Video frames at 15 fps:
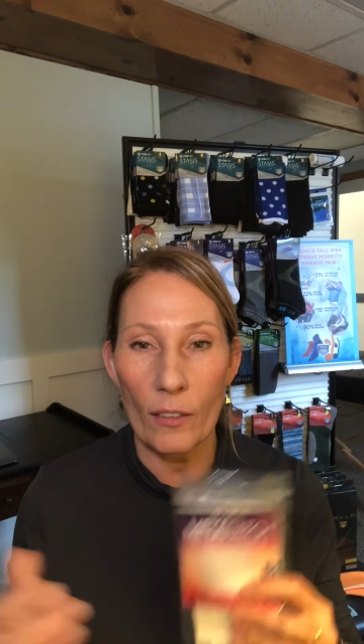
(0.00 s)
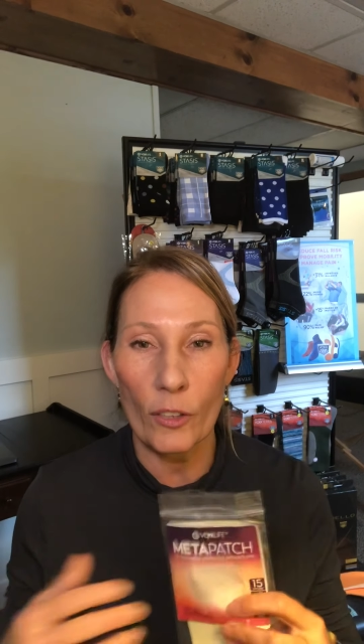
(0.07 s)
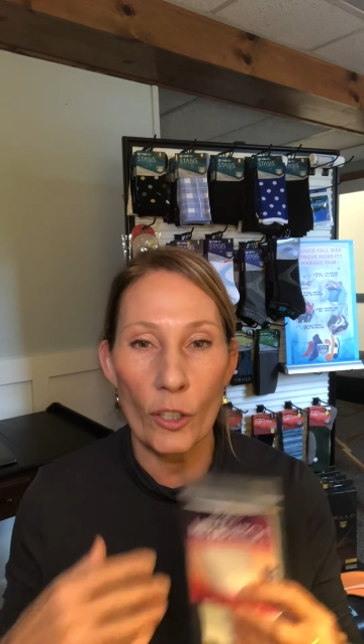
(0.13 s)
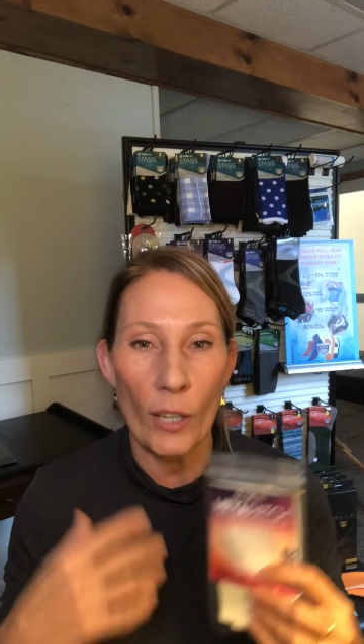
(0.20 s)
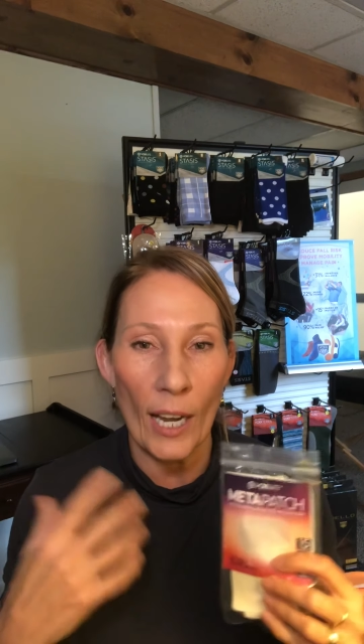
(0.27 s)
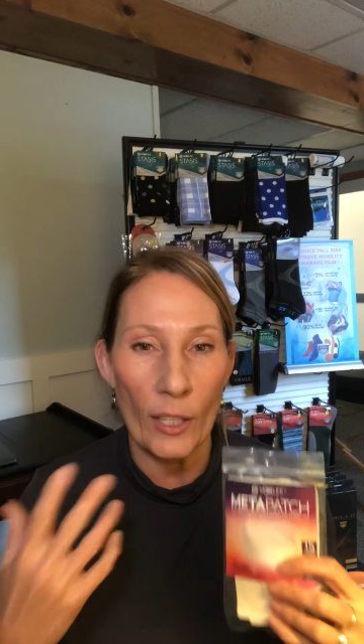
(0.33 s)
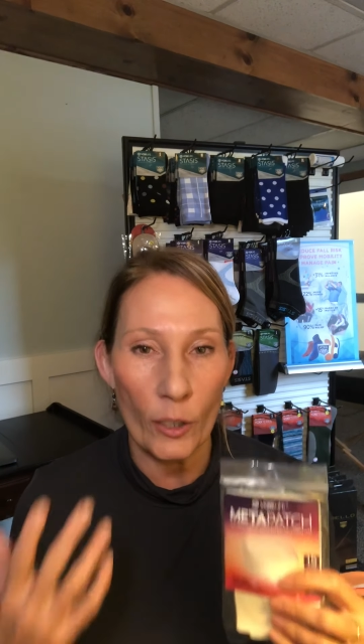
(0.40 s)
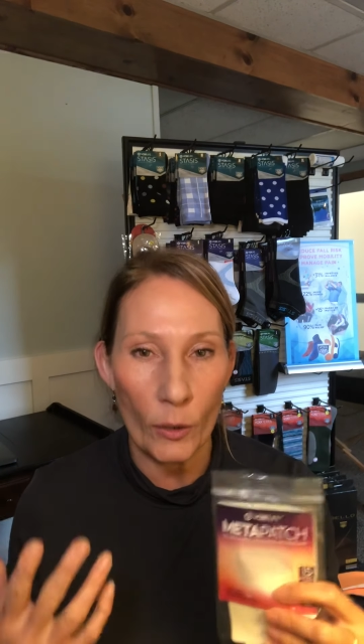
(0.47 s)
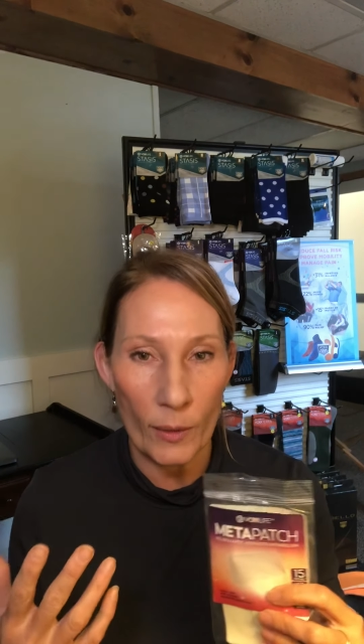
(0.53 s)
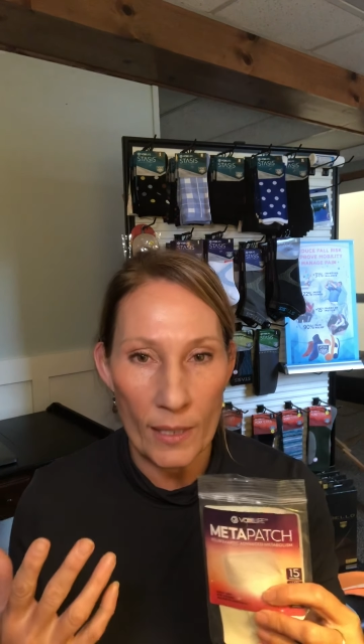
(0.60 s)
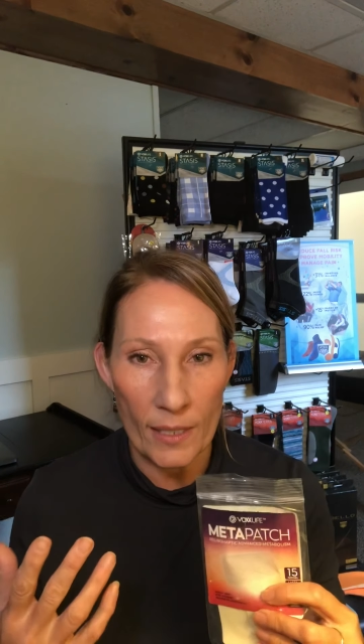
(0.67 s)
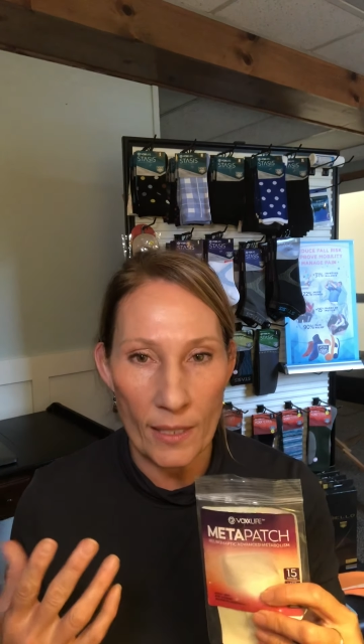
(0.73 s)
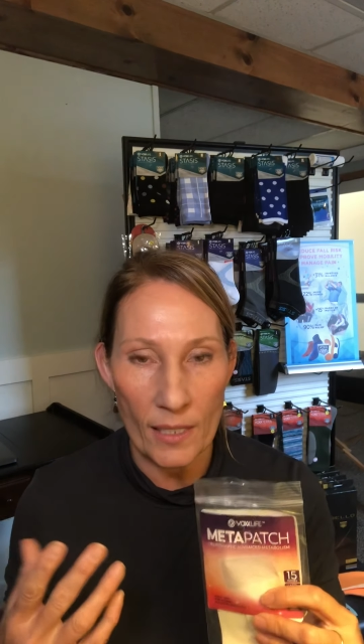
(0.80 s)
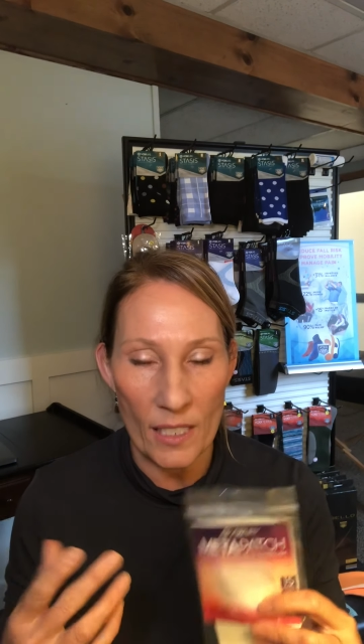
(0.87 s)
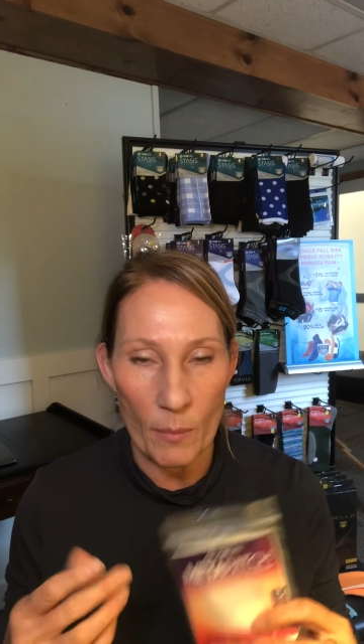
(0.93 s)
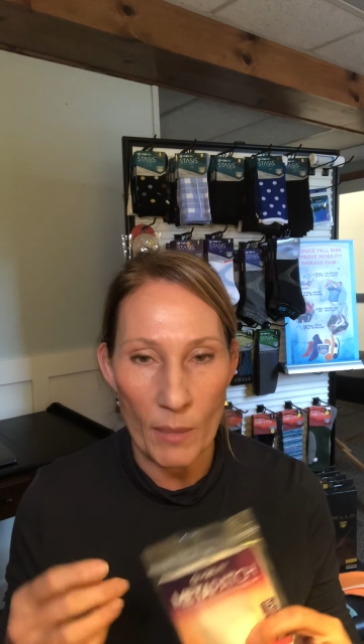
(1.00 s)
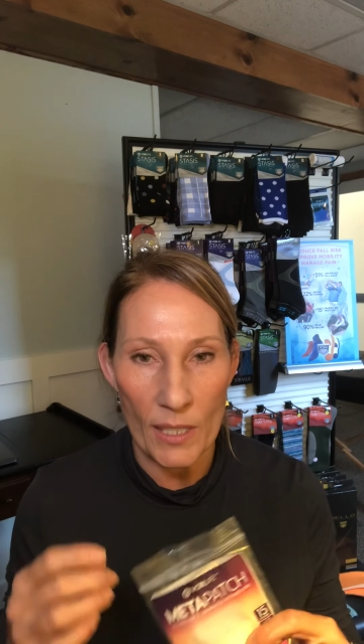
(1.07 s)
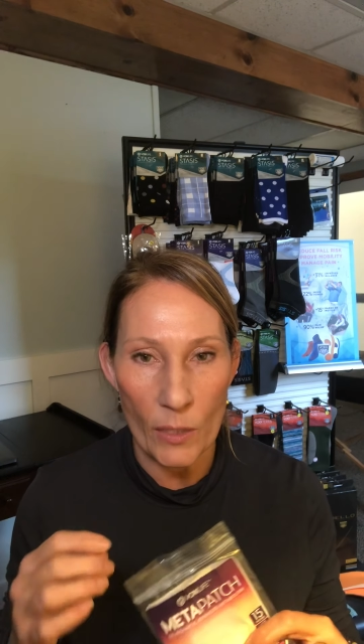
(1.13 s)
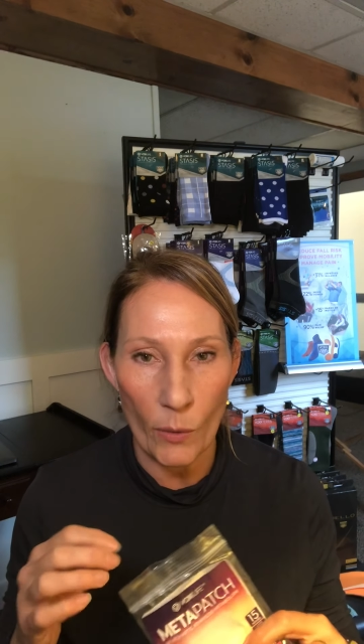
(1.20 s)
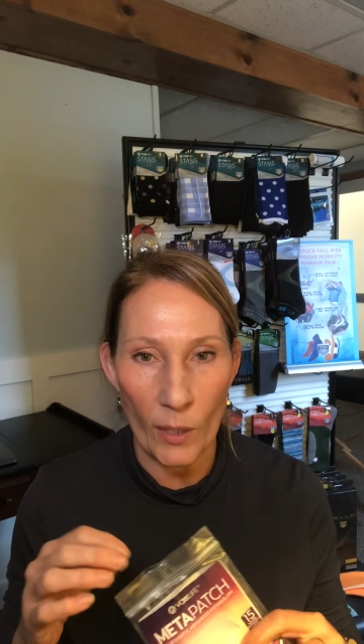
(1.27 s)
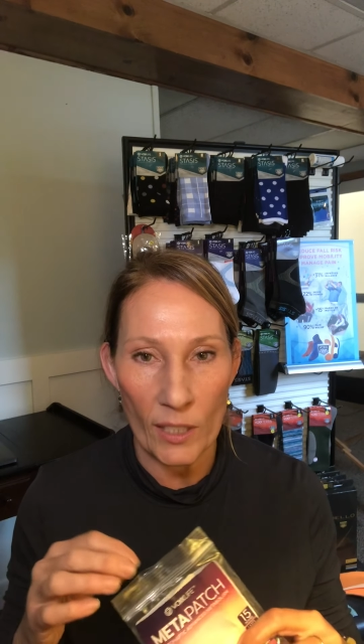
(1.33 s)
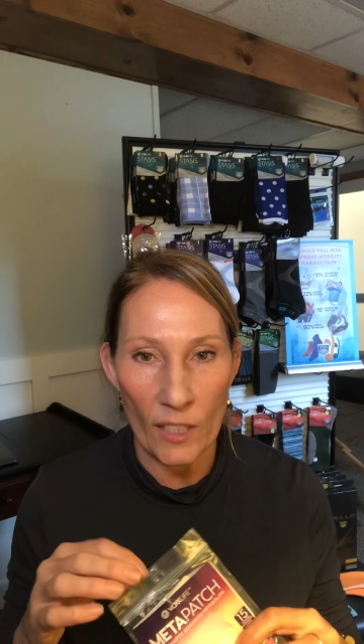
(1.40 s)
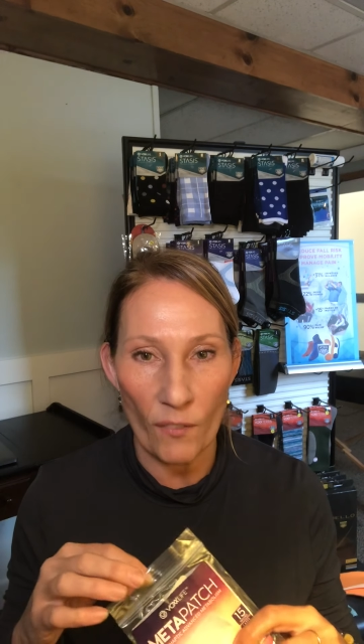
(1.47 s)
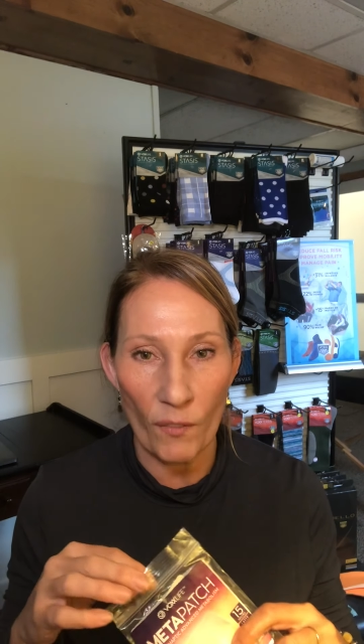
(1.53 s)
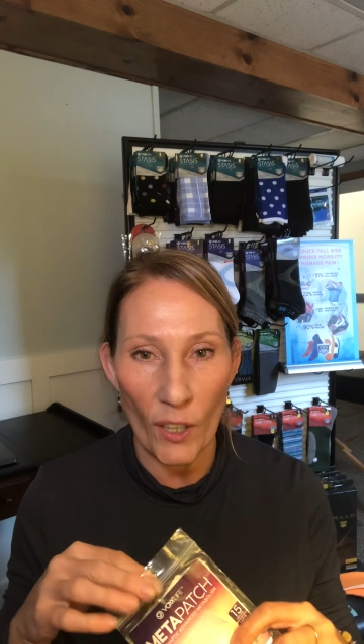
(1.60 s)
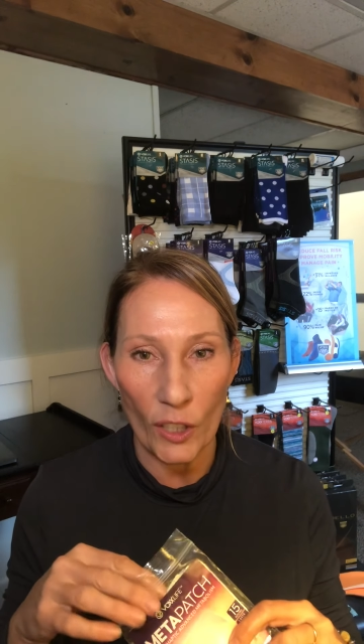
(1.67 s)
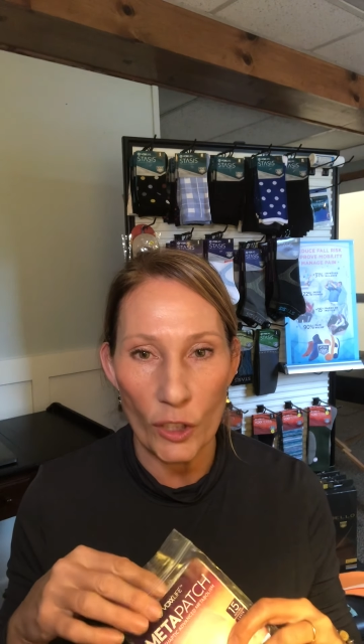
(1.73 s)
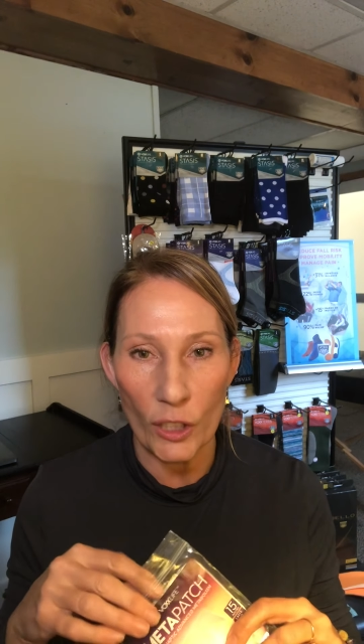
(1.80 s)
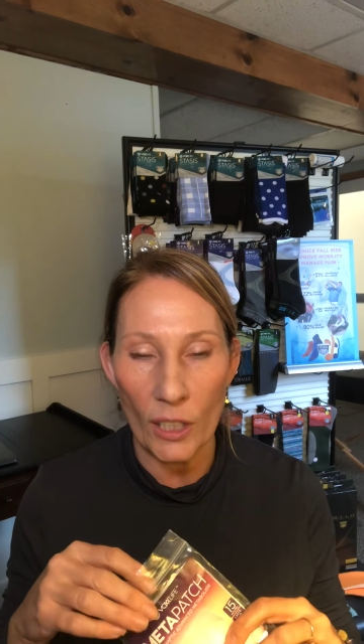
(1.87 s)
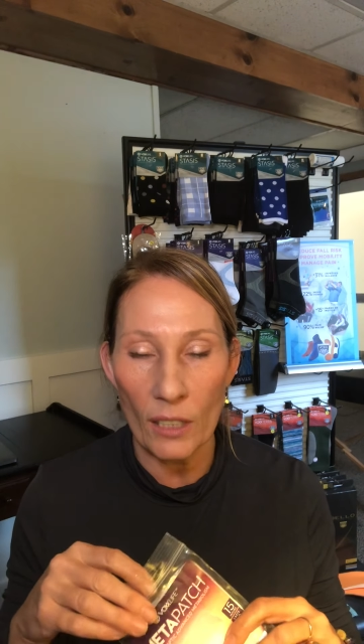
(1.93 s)
your endocrine system is going to
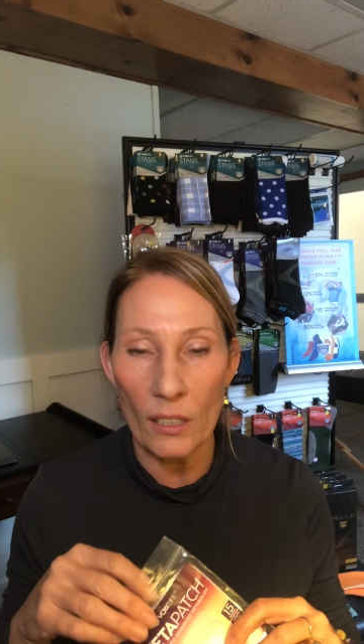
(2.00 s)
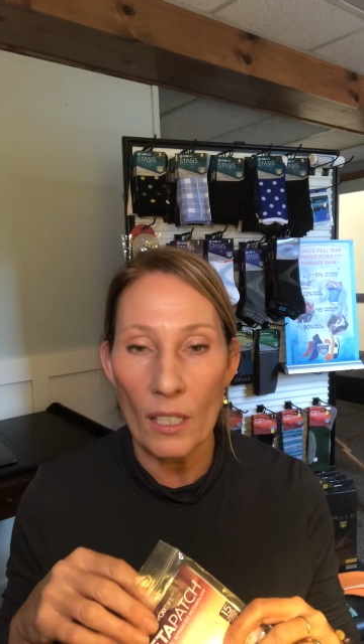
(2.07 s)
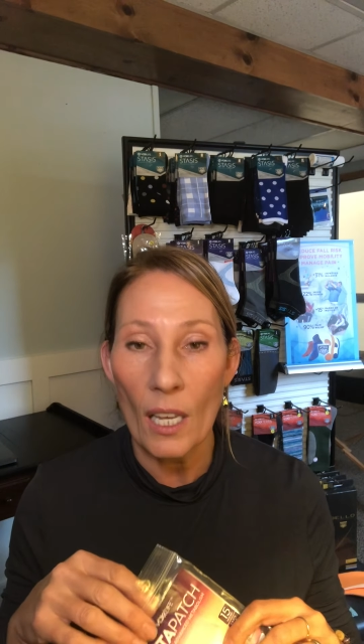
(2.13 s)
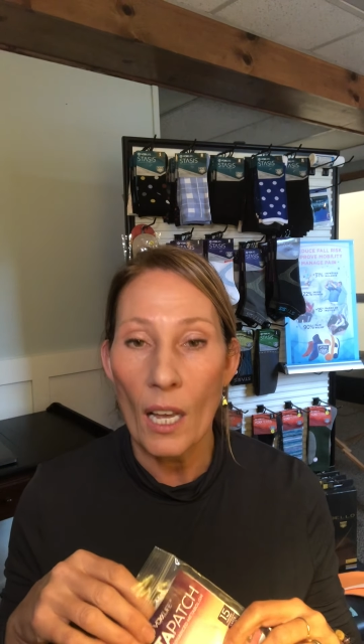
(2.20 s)
function